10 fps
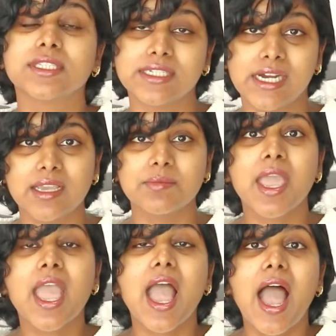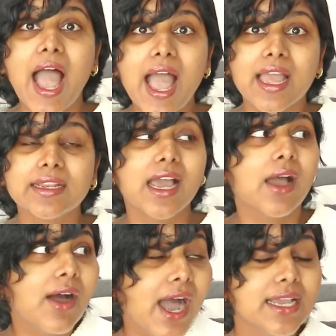the time. And
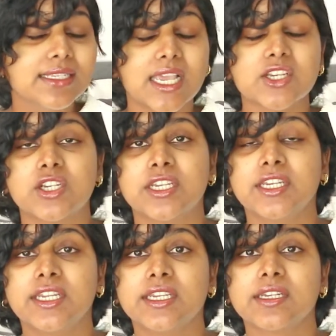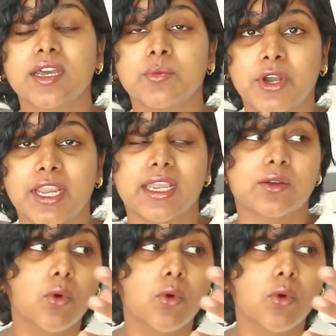our eyes actually need a break, and